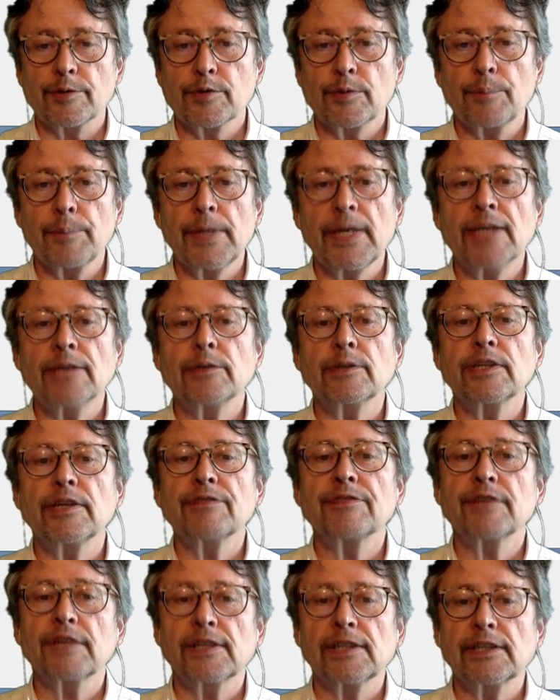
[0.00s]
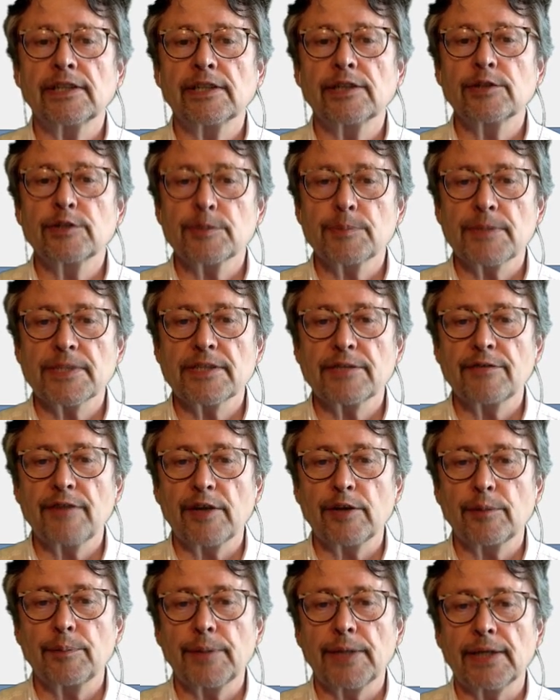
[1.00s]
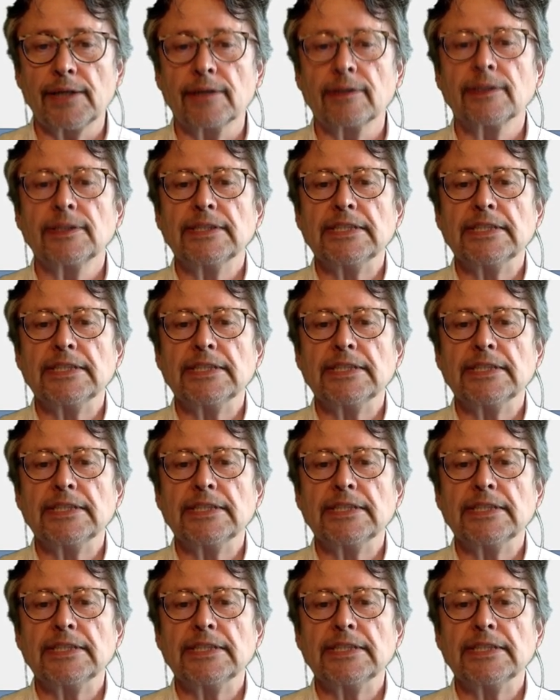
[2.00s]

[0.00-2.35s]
So pin, you definitely need to specify the pin.